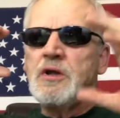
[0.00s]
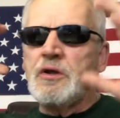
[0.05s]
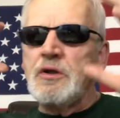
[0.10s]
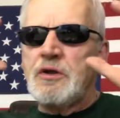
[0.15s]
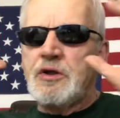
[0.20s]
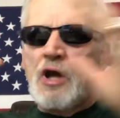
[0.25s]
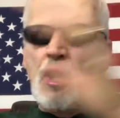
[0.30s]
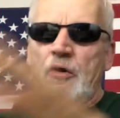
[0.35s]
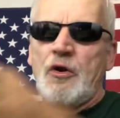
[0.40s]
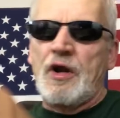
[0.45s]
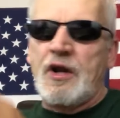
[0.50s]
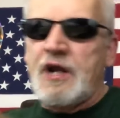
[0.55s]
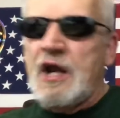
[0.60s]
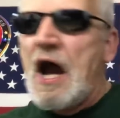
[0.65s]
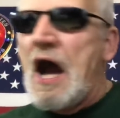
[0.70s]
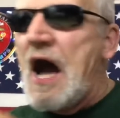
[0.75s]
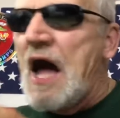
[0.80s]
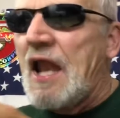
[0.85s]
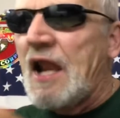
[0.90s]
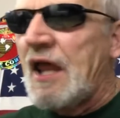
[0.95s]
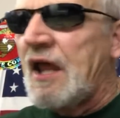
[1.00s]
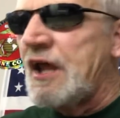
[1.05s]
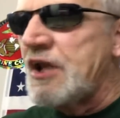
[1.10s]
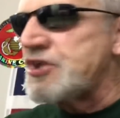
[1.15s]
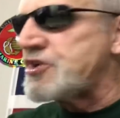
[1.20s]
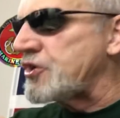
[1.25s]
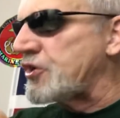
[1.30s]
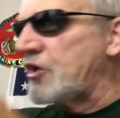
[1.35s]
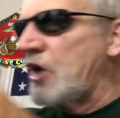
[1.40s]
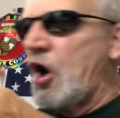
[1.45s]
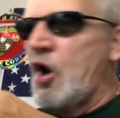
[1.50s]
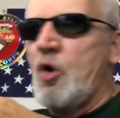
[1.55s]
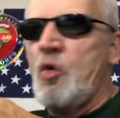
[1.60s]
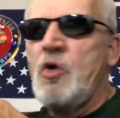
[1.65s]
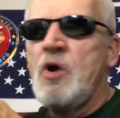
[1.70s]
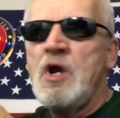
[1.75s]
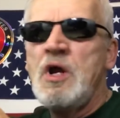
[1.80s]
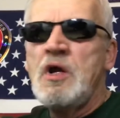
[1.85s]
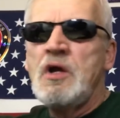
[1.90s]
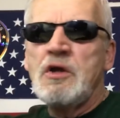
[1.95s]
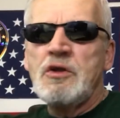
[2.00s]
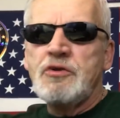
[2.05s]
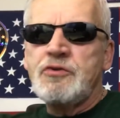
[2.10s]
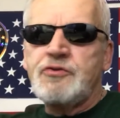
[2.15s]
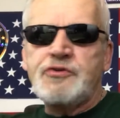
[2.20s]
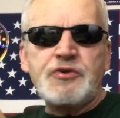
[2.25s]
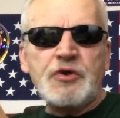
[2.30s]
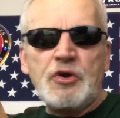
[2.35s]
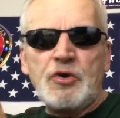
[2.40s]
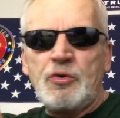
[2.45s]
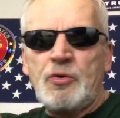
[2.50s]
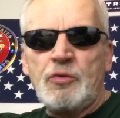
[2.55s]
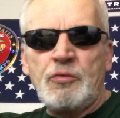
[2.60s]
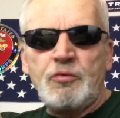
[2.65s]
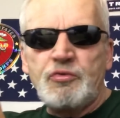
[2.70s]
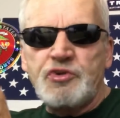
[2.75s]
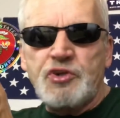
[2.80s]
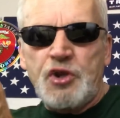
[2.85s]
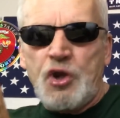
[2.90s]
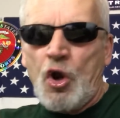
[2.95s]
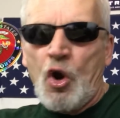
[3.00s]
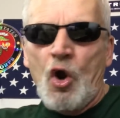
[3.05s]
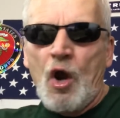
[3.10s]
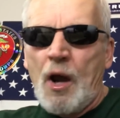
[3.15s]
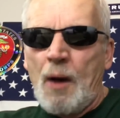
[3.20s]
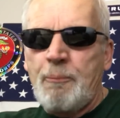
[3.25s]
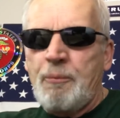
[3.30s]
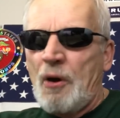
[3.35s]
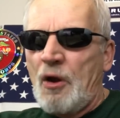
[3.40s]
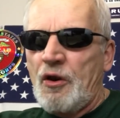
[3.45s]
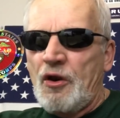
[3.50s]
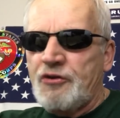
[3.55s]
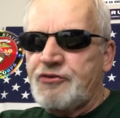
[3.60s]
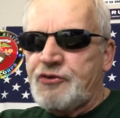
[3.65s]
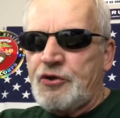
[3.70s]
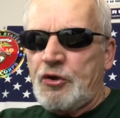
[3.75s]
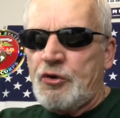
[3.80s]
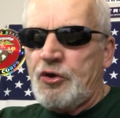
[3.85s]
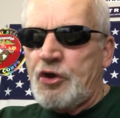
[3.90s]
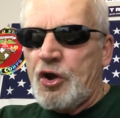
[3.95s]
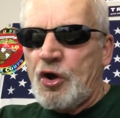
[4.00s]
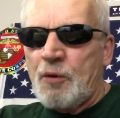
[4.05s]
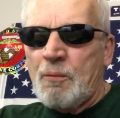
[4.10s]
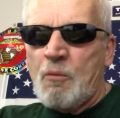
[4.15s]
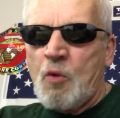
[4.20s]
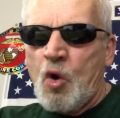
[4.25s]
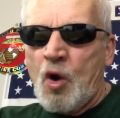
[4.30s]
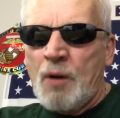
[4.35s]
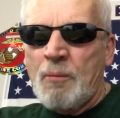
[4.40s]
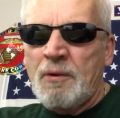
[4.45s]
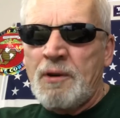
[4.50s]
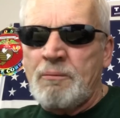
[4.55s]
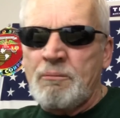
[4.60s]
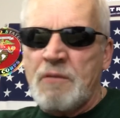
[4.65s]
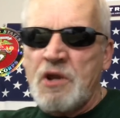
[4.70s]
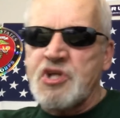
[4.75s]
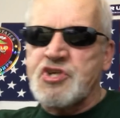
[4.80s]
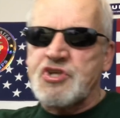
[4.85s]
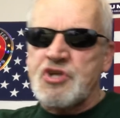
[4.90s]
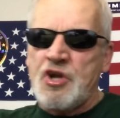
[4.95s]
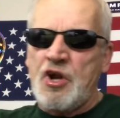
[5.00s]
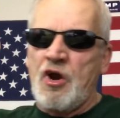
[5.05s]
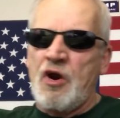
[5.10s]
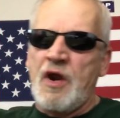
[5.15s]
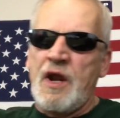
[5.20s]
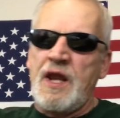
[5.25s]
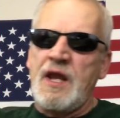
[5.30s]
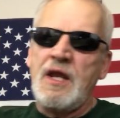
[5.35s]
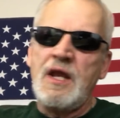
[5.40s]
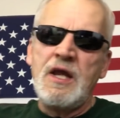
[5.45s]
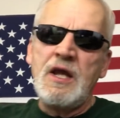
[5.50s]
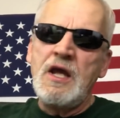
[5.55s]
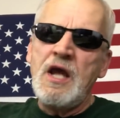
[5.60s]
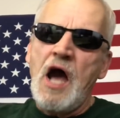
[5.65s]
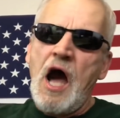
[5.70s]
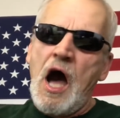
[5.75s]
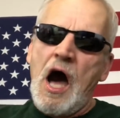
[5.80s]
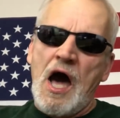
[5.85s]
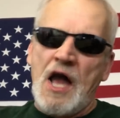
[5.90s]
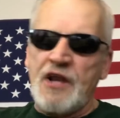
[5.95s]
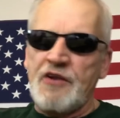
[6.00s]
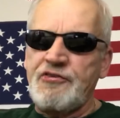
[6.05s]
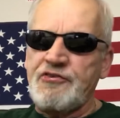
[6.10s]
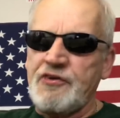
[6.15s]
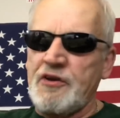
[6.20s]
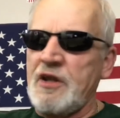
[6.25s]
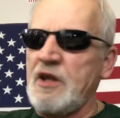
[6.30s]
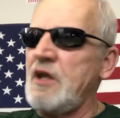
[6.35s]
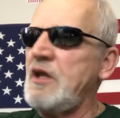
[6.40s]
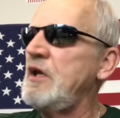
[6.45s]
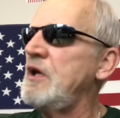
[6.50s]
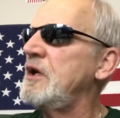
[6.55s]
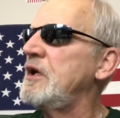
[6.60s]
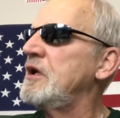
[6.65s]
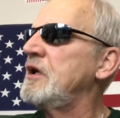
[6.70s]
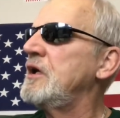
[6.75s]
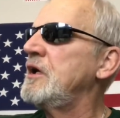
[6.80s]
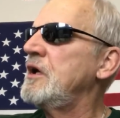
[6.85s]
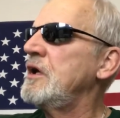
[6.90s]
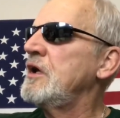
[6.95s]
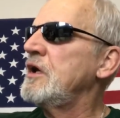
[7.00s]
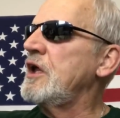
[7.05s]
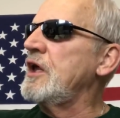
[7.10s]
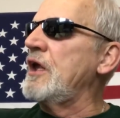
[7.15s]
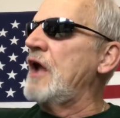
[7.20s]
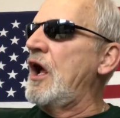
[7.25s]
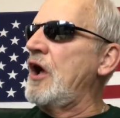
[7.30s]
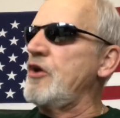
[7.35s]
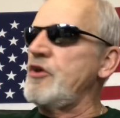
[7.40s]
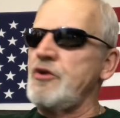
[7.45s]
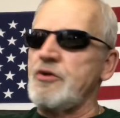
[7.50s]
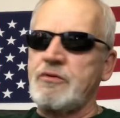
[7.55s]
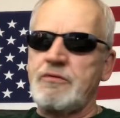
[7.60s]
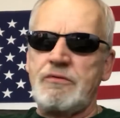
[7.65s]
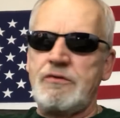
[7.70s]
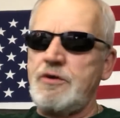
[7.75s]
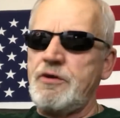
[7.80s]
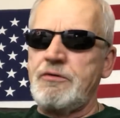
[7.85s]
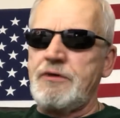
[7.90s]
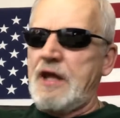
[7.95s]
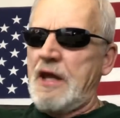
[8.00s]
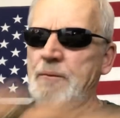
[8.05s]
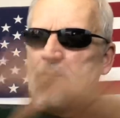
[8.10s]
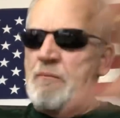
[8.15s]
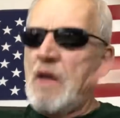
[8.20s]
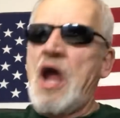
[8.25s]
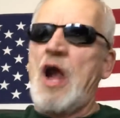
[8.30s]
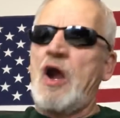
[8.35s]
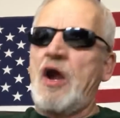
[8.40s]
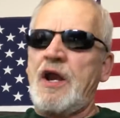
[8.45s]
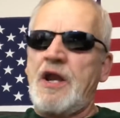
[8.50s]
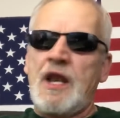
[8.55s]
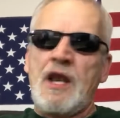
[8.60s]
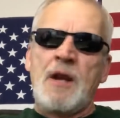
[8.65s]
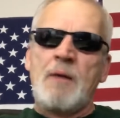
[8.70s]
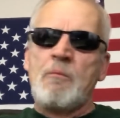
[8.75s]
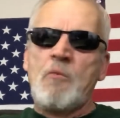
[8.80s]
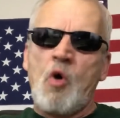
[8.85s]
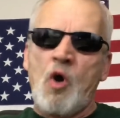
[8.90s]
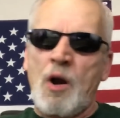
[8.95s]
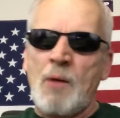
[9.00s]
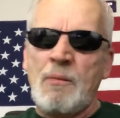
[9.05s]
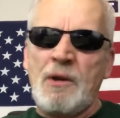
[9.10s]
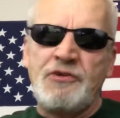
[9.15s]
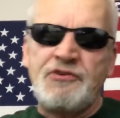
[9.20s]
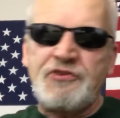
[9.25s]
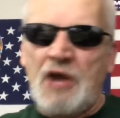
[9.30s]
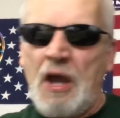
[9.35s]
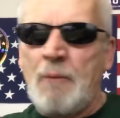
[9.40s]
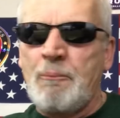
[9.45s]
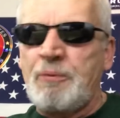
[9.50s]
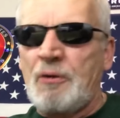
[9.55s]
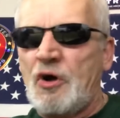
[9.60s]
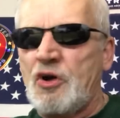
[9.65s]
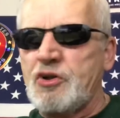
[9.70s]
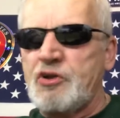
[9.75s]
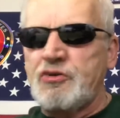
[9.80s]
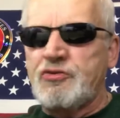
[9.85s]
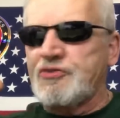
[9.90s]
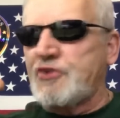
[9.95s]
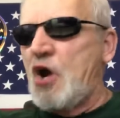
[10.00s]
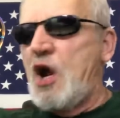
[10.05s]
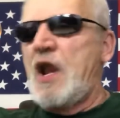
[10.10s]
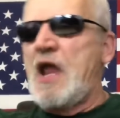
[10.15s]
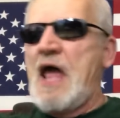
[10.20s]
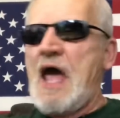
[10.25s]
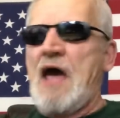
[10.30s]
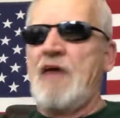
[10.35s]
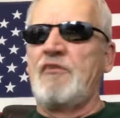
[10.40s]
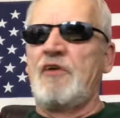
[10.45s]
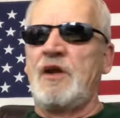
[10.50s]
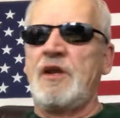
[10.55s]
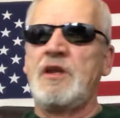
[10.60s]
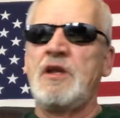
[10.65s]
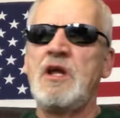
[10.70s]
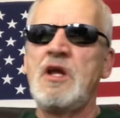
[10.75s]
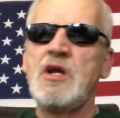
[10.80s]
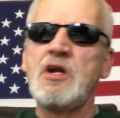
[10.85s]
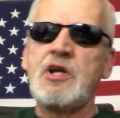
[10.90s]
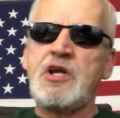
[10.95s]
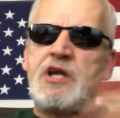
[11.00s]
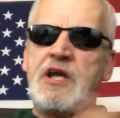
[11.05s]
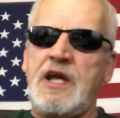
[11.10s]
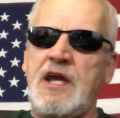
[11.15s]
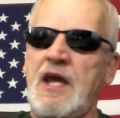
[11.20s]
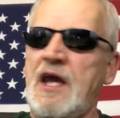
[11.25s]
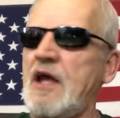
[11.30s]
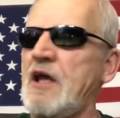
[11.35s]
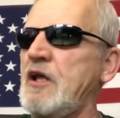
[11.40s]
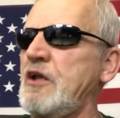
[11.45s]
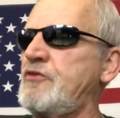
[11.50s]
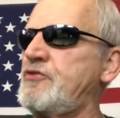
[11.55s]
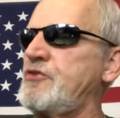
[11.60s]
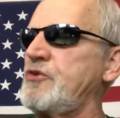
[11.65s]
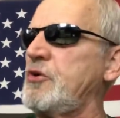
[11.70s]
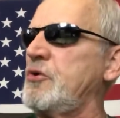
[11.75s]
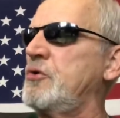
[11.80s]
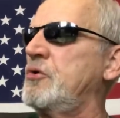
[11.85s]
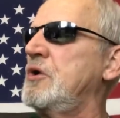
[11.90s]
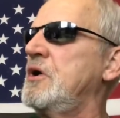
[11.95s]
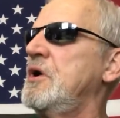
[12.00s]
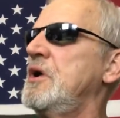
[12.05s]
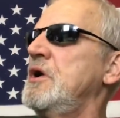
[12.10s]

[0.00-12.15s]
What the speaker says: go to college, you go to Europe on a 2-year Mormon missionary odyssey. You get married in the Mormon temple, you start having kids, you